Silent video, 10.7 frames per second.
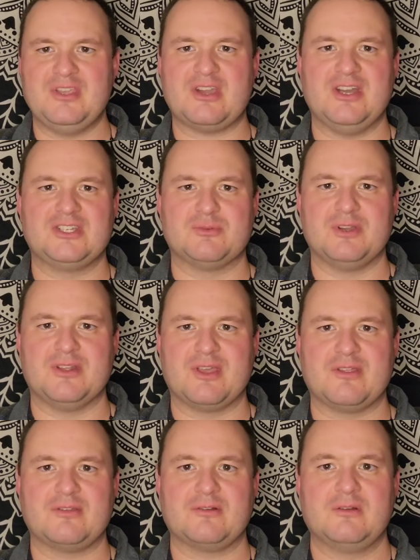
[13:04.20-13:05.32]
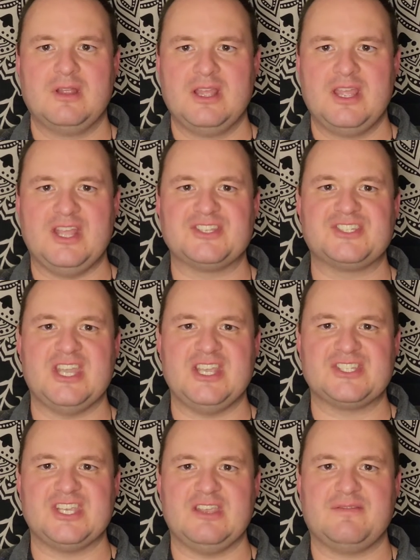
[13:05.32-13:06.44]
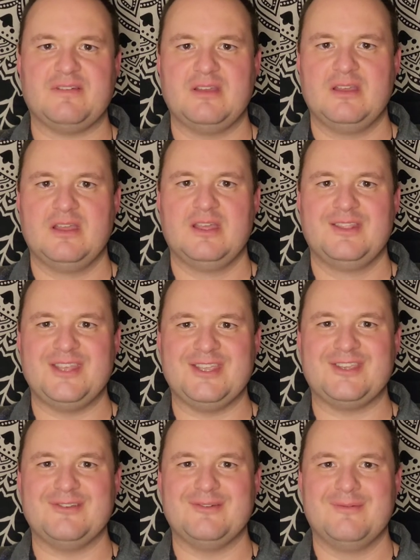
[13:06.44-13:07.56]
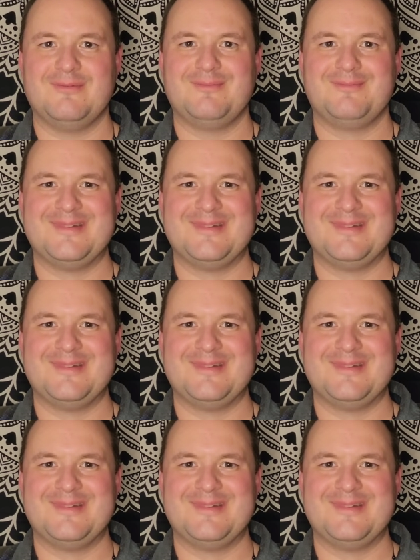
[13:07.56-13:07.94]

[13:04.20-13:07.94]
Be kind to one another and stay safe. Thank you.